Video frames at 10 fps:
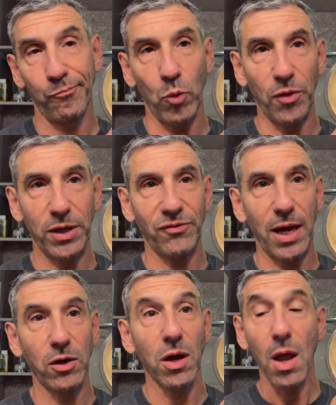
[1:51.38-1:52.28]
well, the
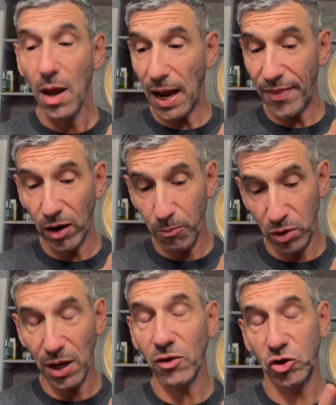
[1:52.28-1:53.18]
container, and then I'll put it, I'll